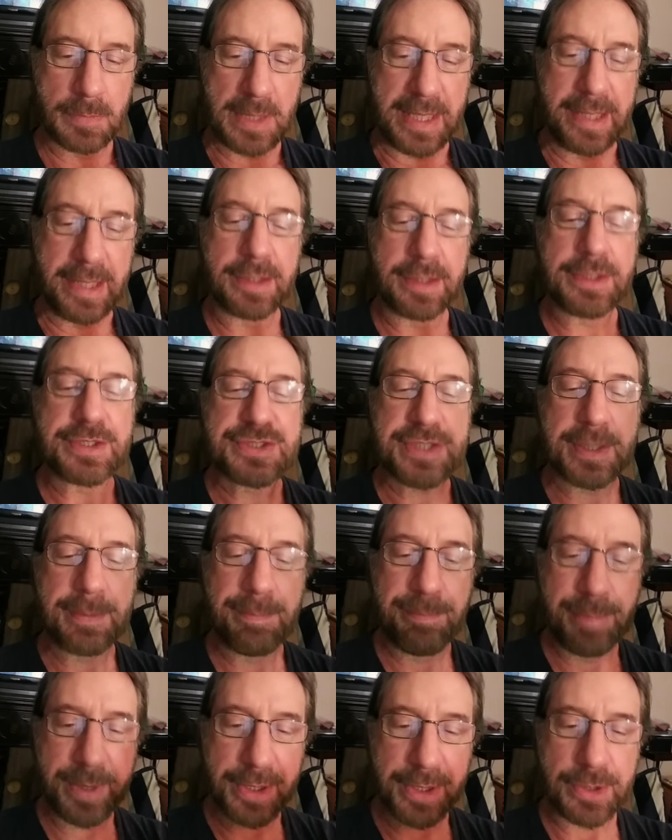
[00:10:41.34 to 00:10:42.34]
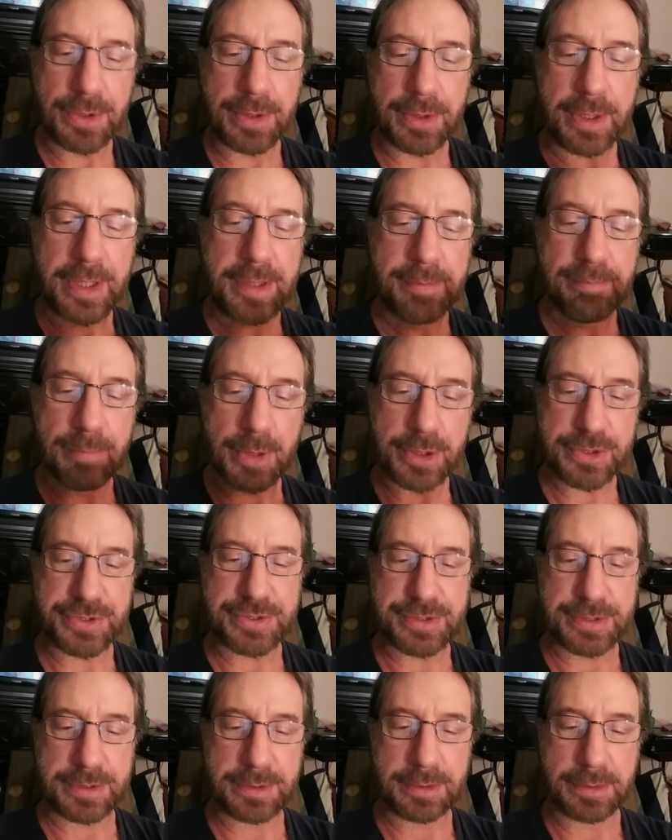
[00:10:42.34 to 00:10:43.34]
It is a bigger
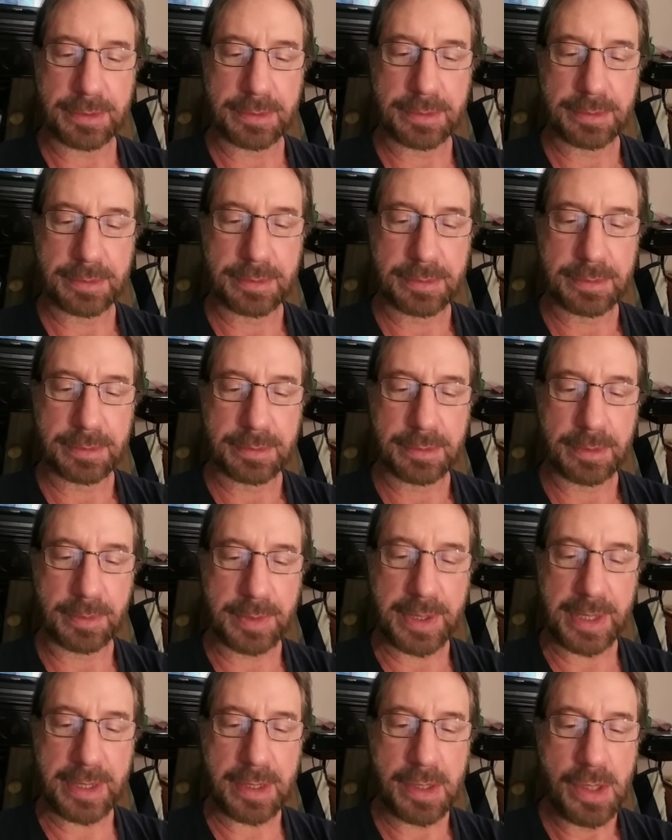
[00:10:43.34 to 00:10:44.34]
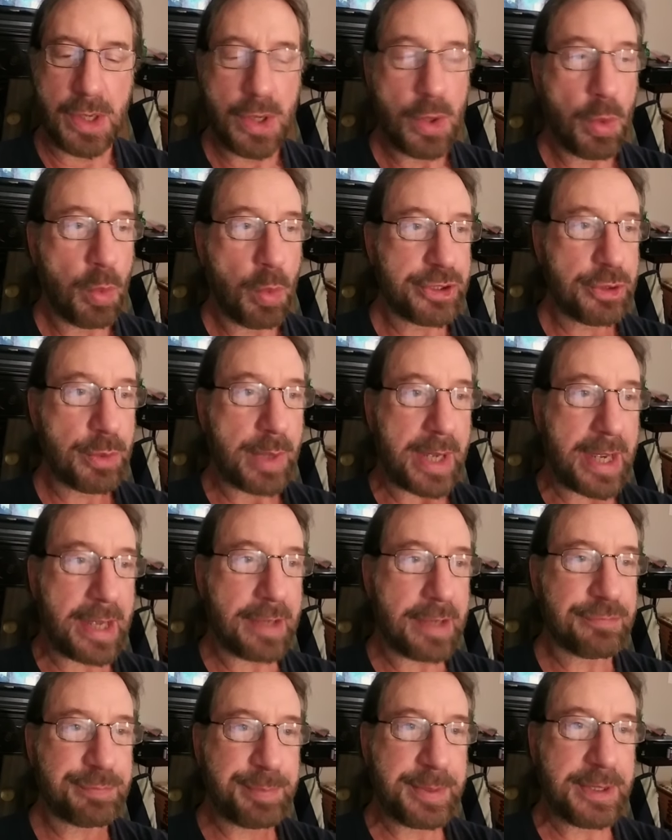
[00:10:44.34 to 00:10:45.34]
emergency, okay? When you
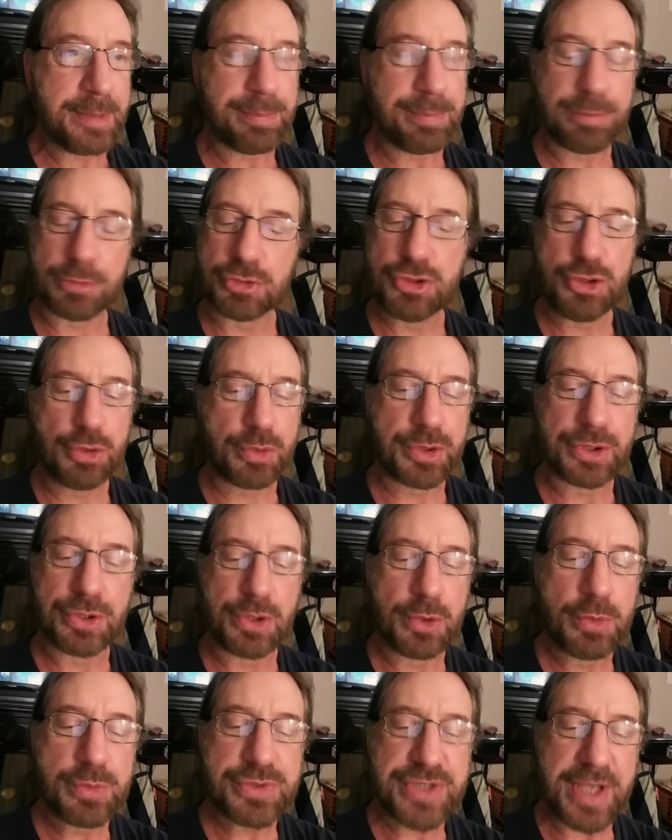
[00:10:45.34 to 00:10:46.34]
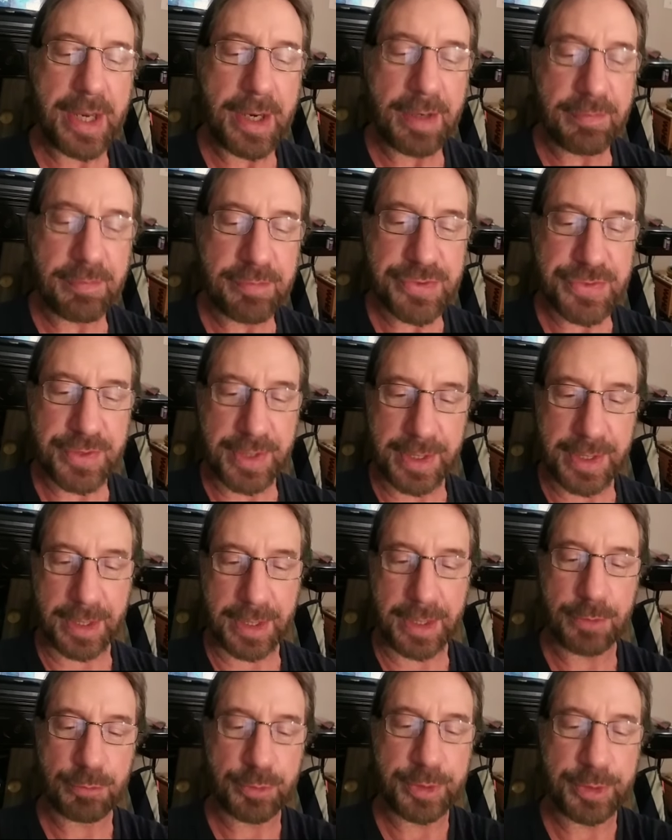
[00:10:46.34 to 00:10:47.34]
have people, you can lose everything
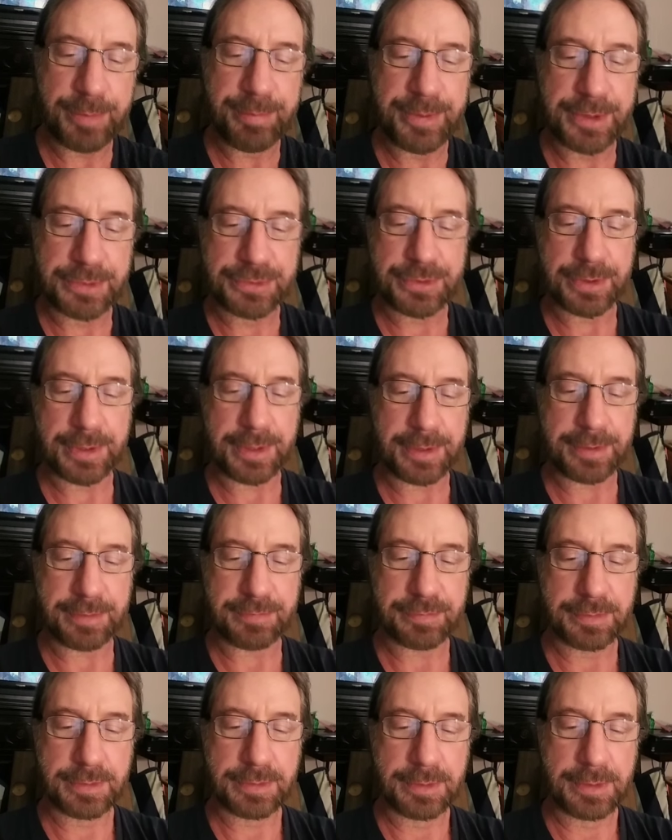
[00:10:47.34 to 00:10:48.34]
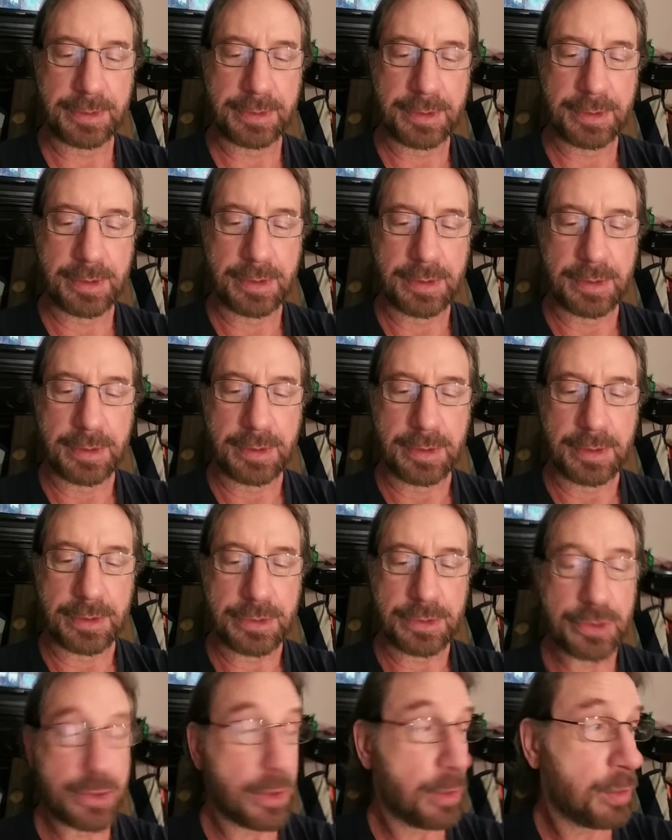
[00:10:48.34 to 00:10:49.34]
and rebuild your life.
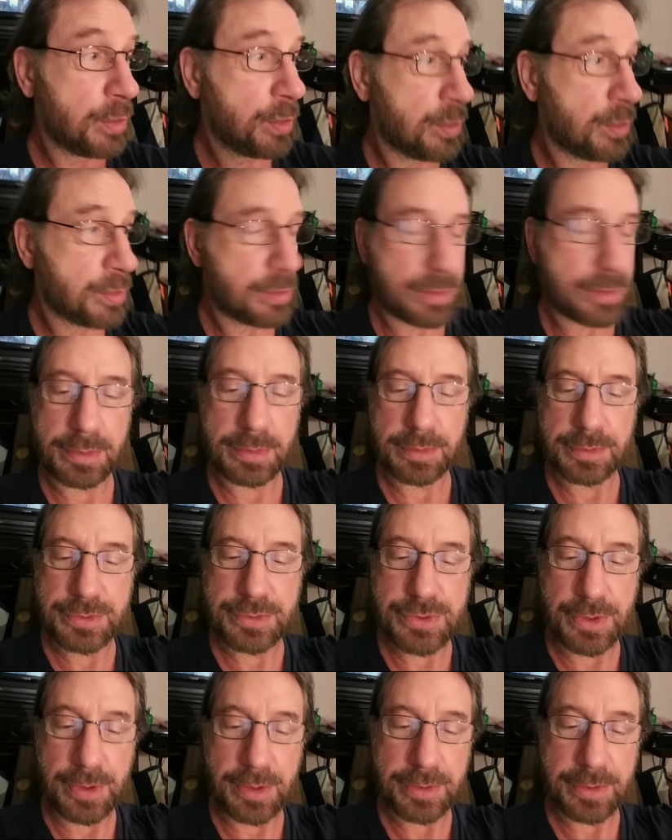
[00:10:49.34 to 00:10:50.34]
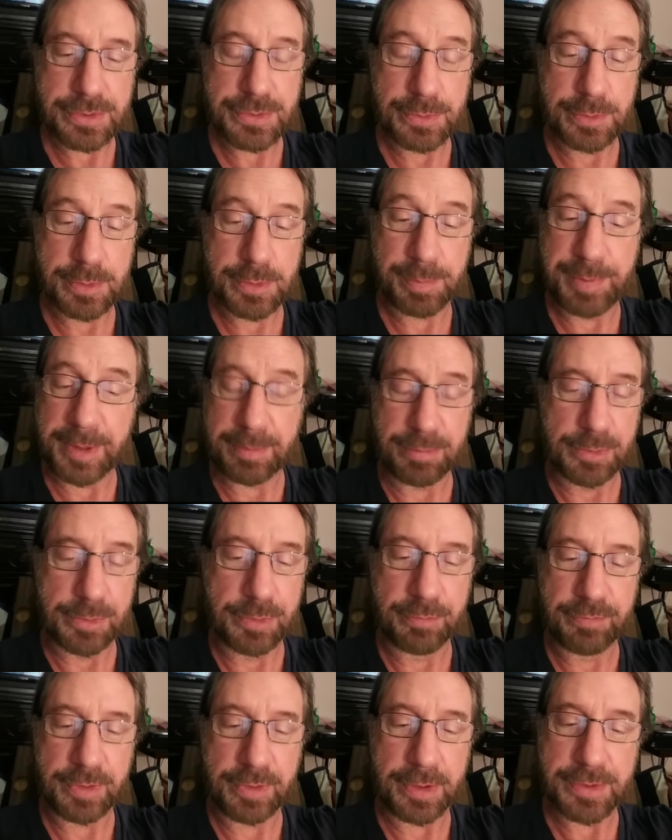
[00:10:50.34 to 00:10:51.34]
Go talk to the people
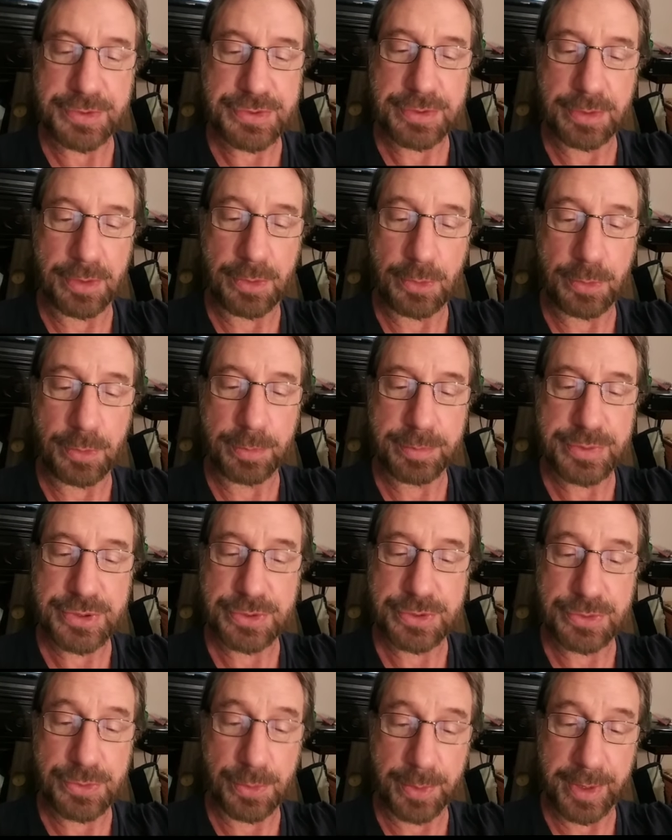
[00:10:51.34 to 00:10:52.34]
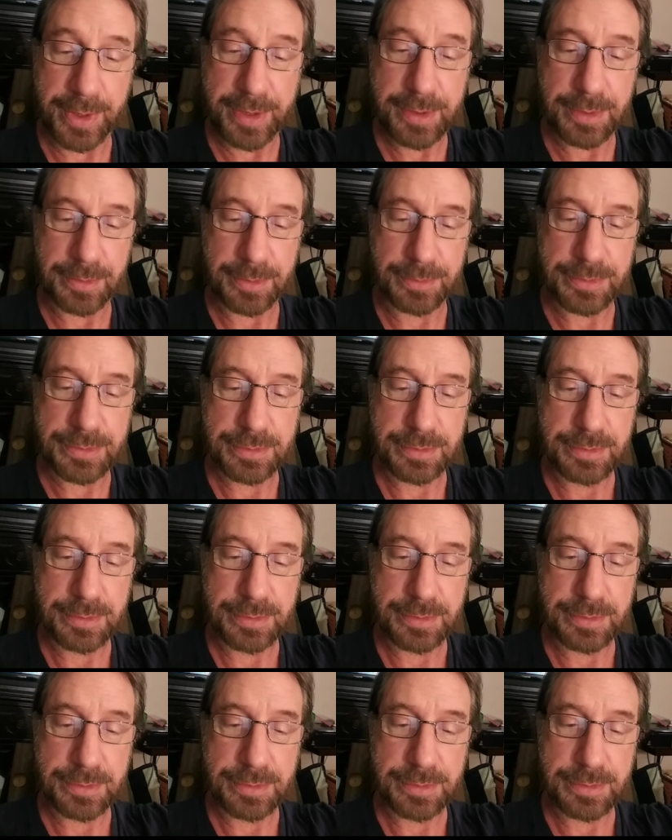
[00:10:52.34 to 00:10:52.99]
who've lost their homes to tornadoes,